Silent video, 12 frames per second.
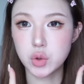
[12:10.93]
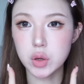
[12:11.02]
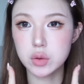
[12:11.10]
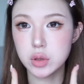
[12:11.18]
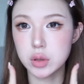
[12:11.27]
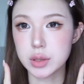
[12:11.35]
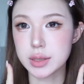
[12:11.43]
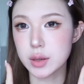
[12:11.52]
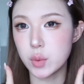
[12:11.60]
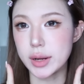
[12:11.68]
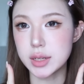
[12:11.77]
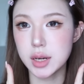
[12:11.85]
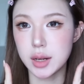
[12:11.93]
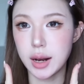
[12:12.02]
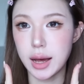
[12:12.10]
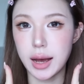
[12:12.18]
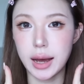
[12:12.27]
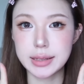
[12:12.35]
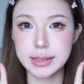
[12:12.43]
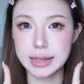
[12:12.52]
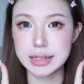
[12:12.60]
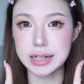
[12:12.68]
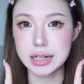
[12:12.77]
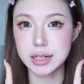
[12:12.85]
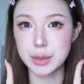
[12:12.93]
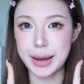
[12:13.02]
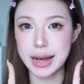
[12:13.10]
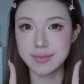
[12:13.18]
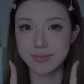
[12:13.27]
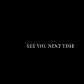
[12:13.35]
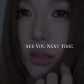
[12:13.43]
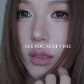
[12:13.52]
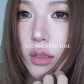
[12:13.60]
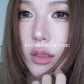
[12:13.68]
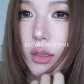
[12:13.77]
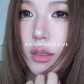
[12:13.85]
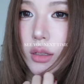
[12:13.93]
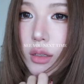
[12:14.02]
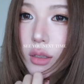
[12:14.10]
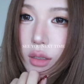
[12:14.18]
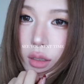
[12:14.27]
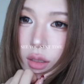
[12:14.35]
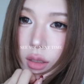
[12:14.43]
And just like that, the whole look comes together beautifully.